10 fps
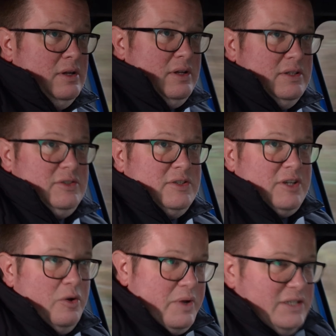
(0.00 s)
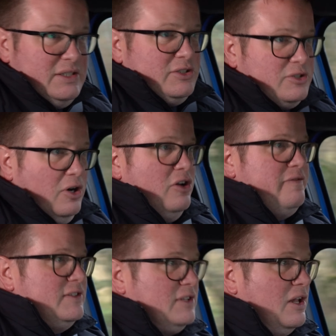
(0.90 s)
It's just so easy to drive.
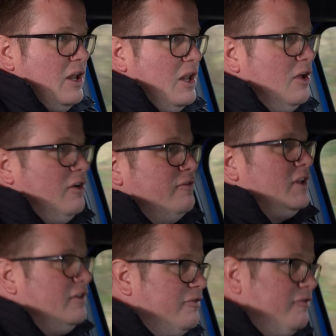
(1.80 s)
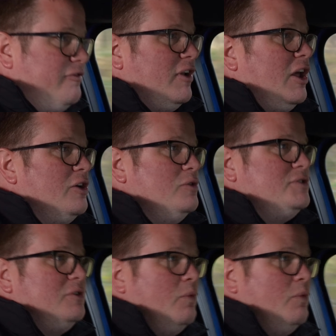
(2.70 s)
There's a lovely flow to the